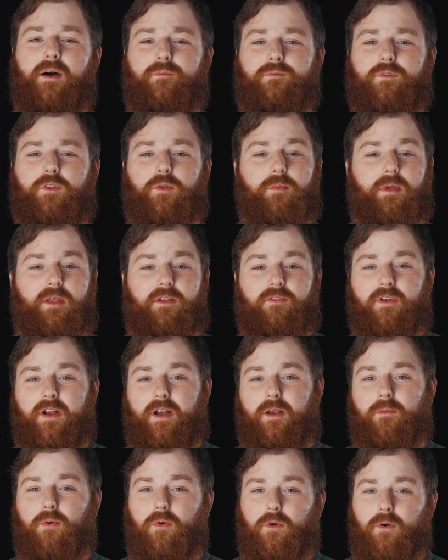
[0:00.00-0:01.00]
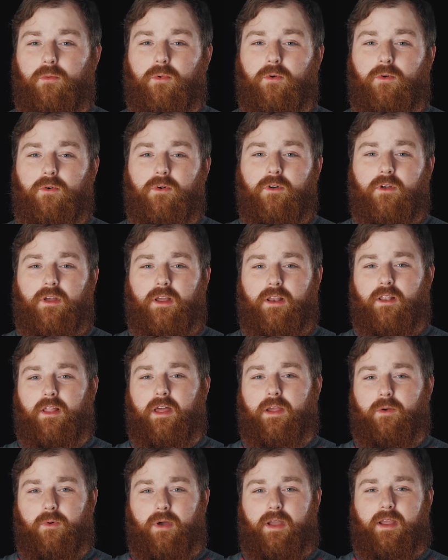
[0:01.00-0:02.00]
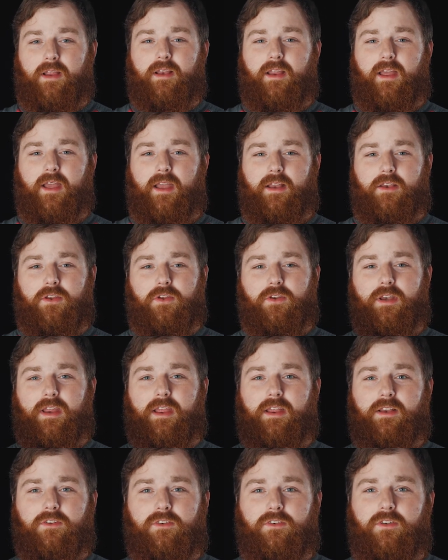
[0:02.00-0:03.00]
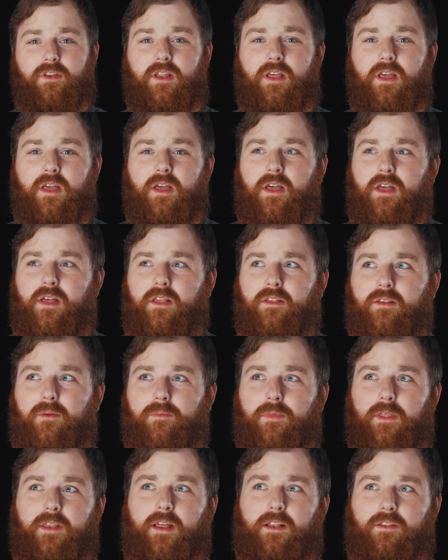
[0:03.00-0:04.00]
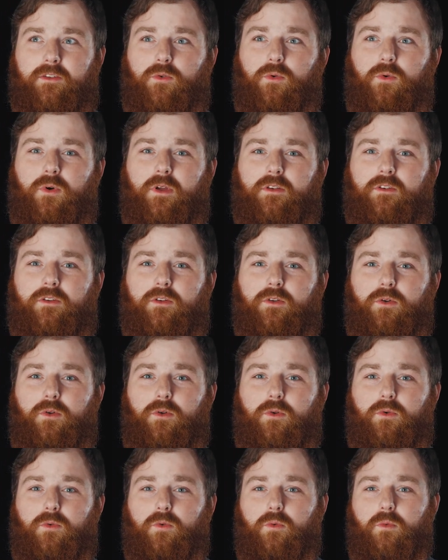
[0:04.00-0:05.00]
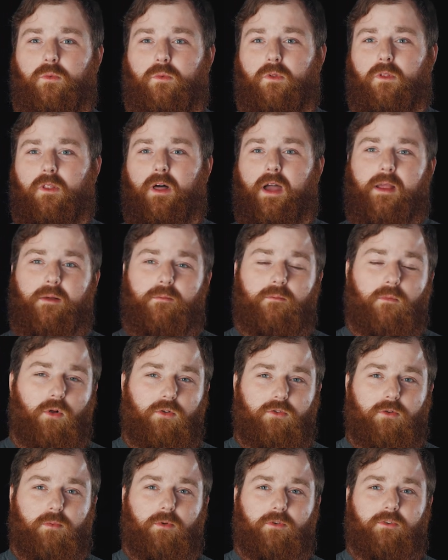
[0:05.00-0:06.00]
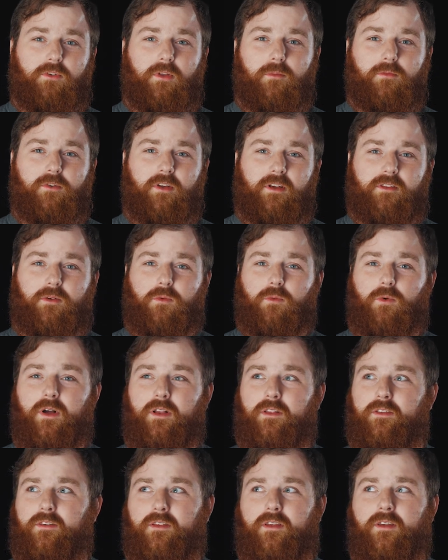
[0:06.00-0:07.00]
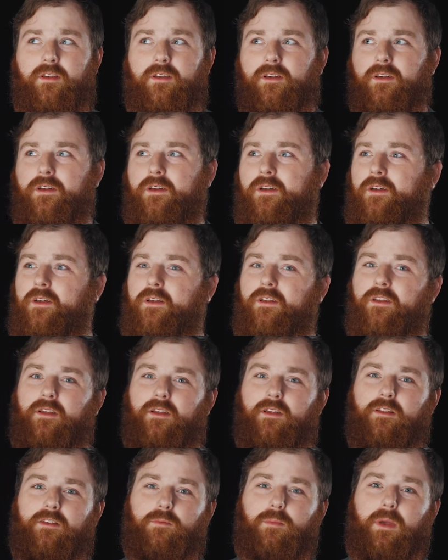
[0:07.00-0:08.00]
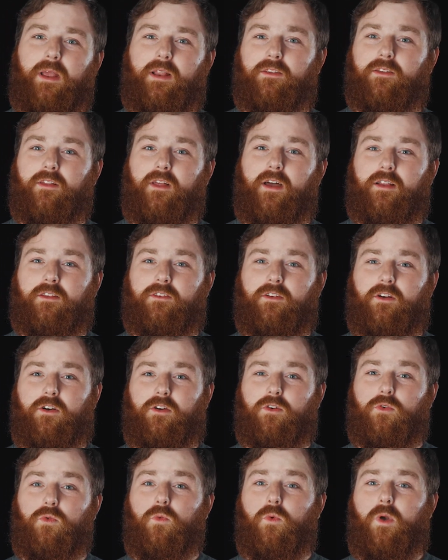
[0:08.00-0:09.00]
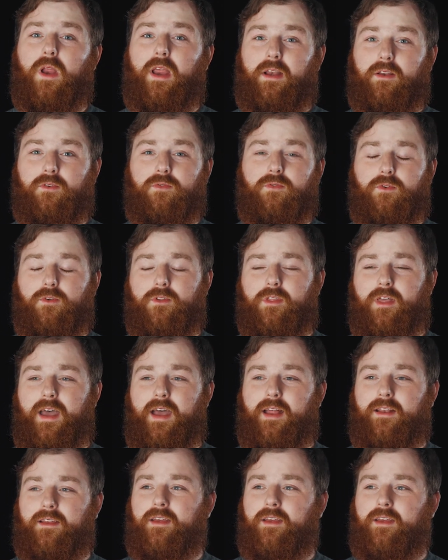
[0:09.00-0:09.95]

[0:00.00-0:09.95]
to be very portable and lightweight, and you need something that's going to light multiple subjects at once, space lights are great for that.